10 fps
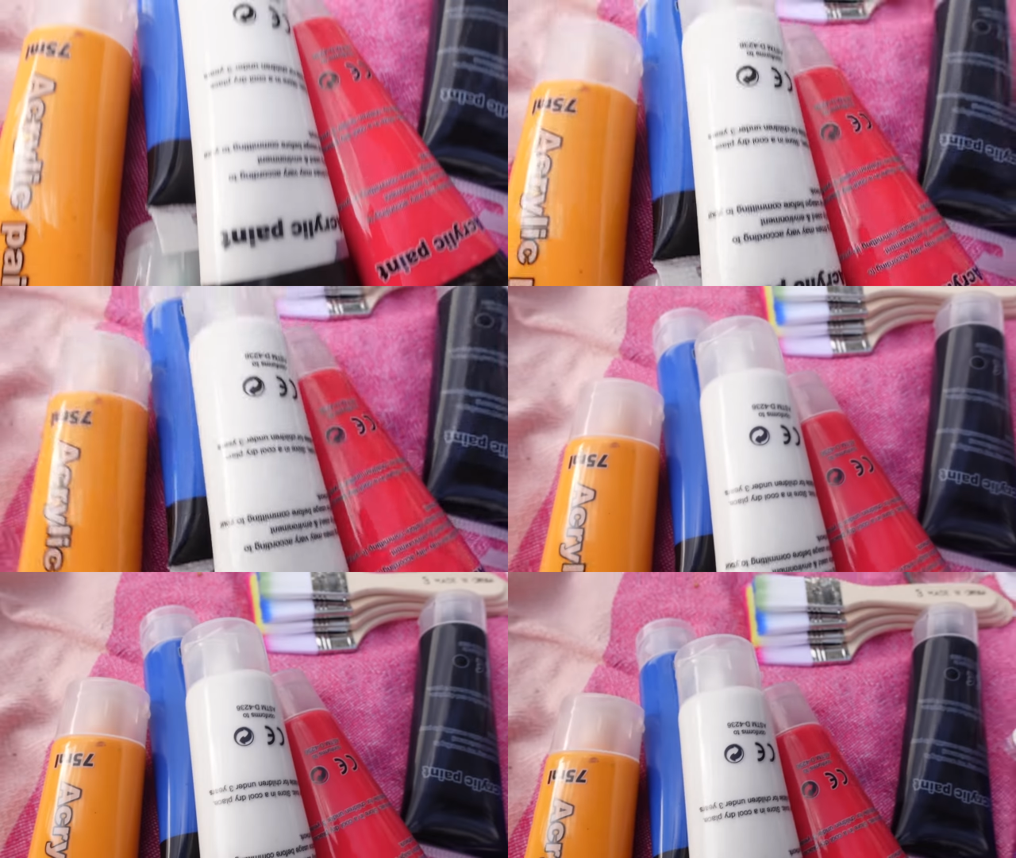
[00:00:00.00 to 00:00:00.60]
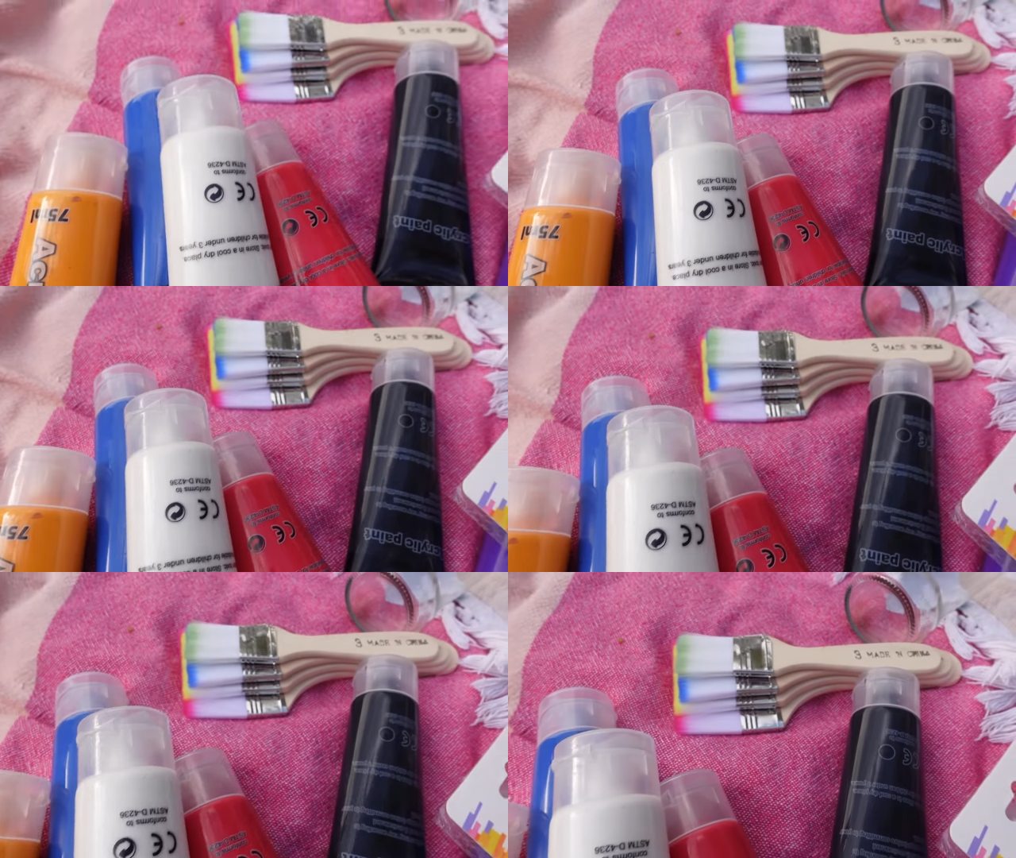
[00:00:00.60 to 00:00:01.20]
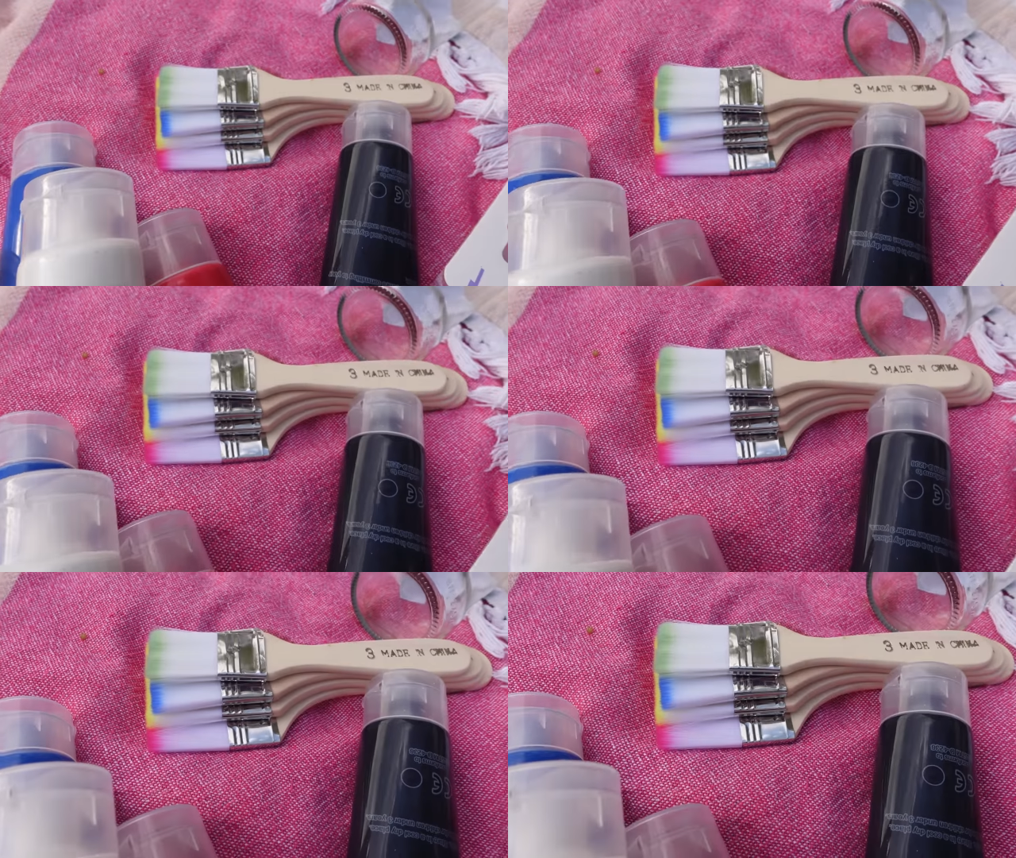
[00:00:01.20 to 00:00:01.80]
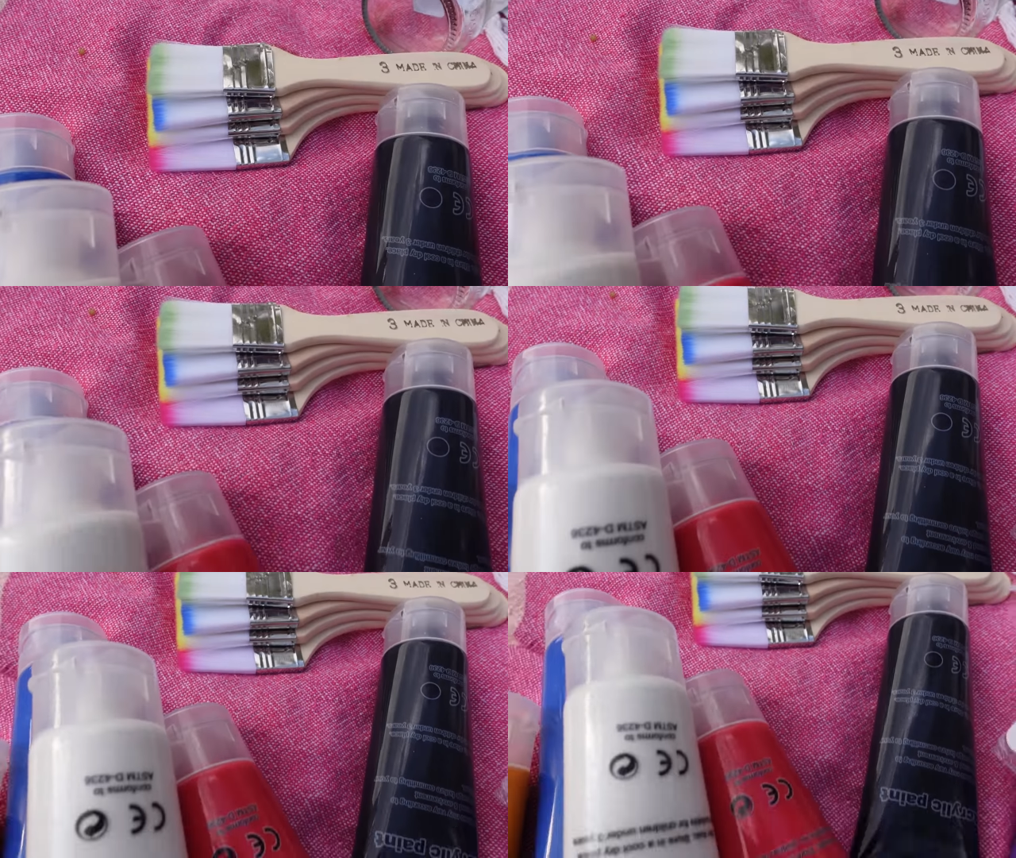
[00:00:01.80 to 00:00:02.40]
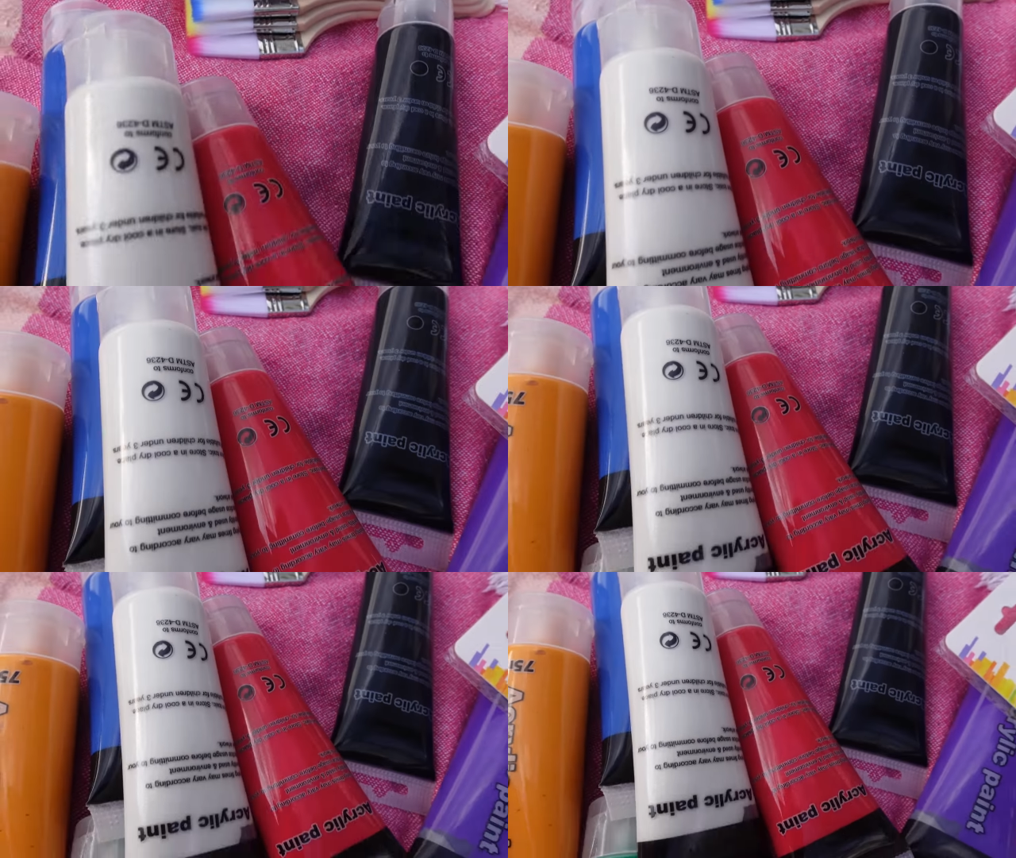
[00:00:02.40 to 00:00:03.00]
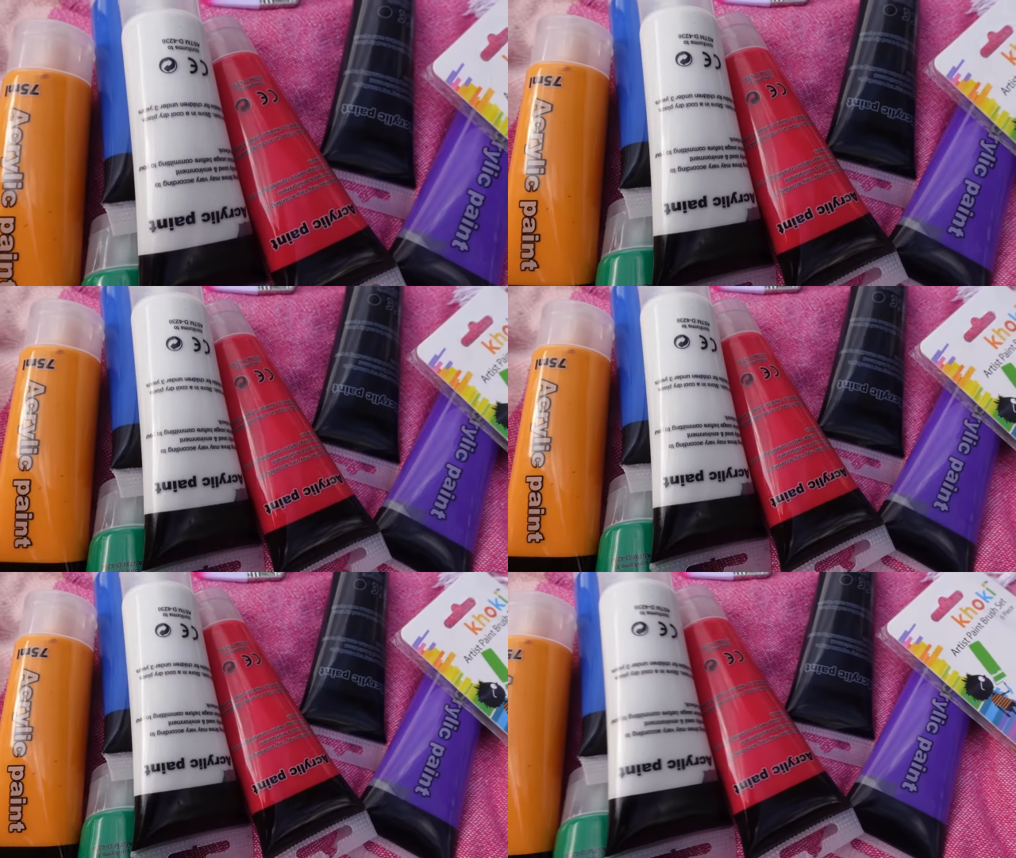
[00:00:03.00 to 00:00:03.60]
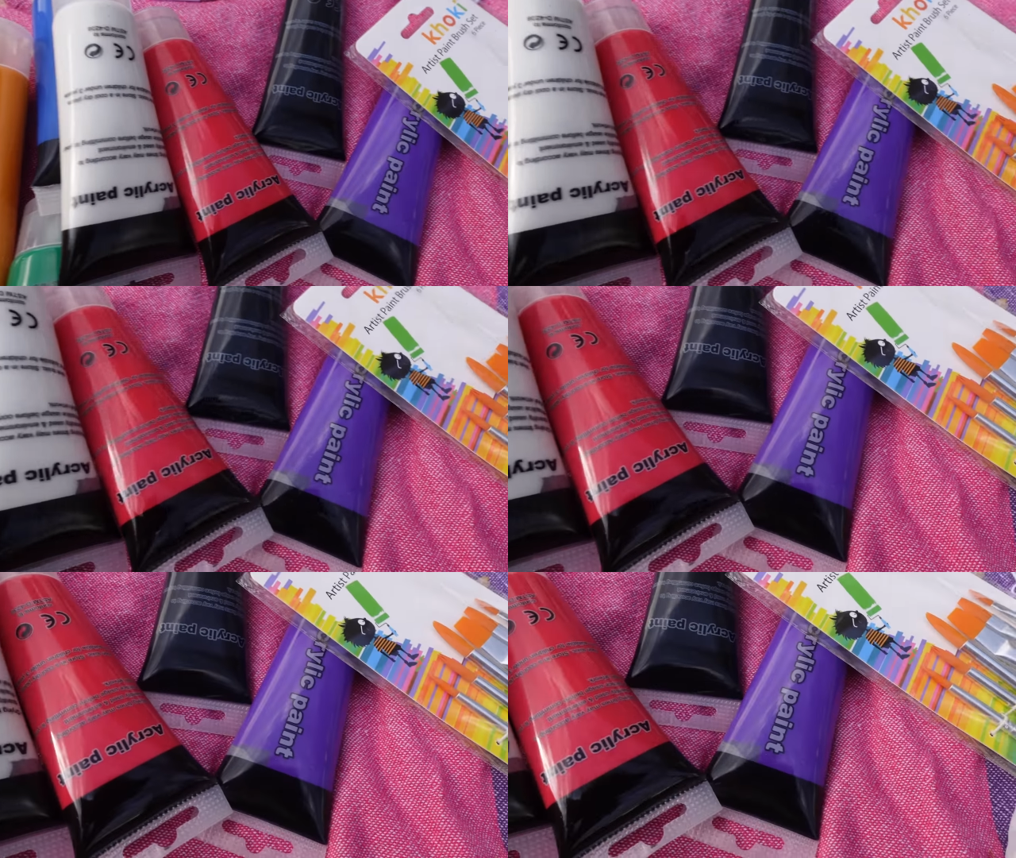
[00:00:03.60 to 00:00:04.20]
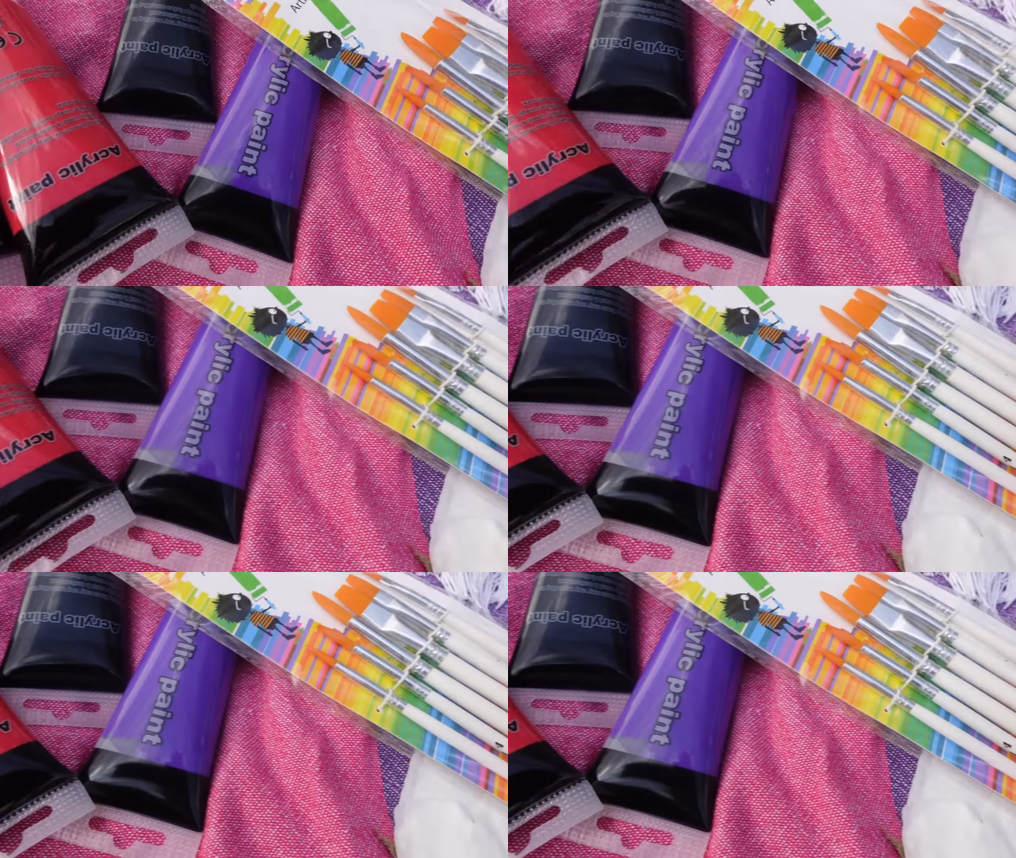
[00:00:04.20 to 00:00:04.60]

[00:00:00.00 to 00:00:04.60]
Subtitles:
No face is visible, so there are no lips to read.